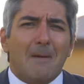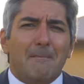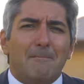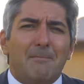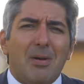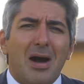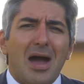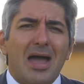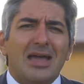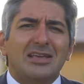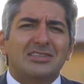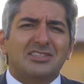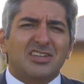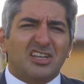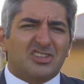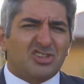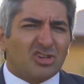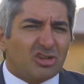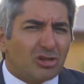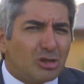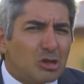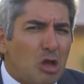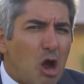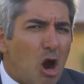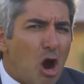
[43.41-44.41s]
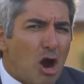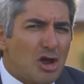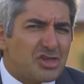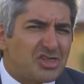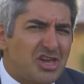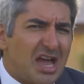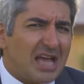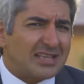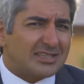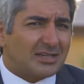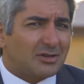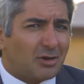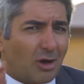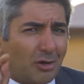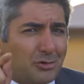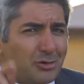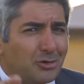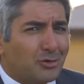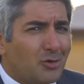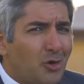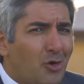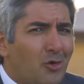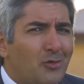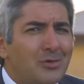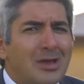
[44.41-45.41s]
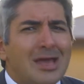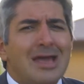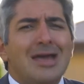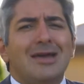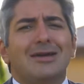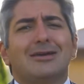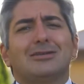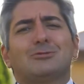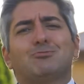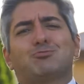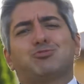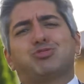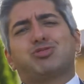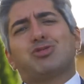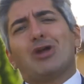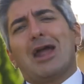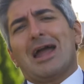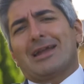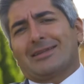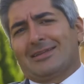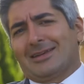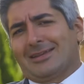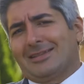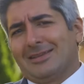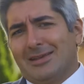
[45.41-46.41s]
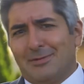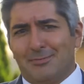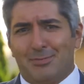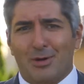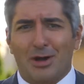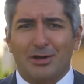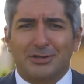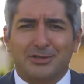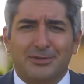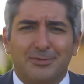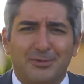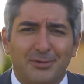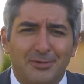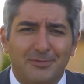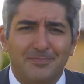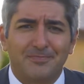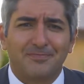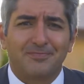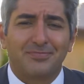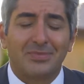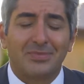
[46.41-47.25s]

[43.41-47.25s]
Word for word: buying such a large asset on your own is practically impossible.